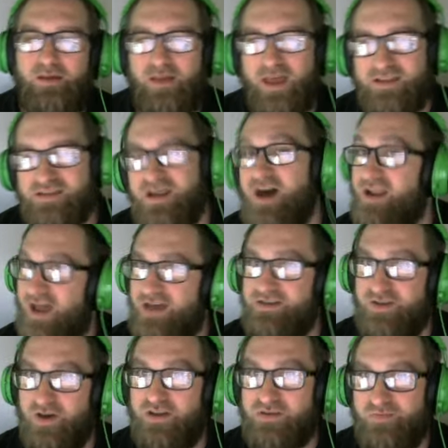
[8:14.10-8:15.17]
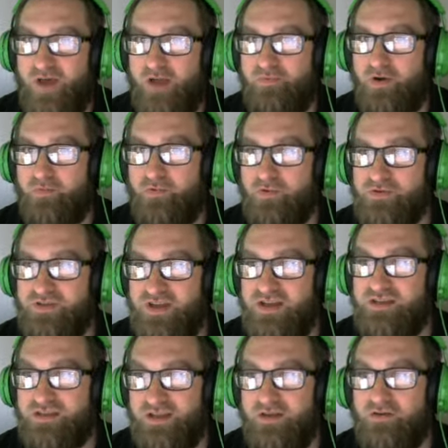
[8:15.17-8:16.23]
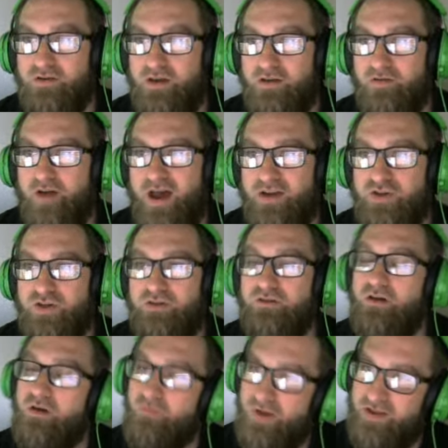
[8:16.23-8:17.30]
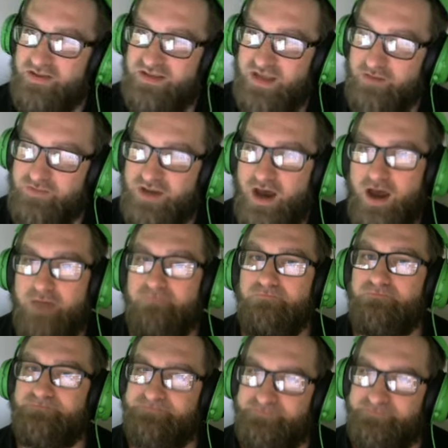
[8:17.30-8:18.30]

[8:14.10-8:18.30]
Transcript: It's not as good as Black Purple Z's leader interaction, but at the same time,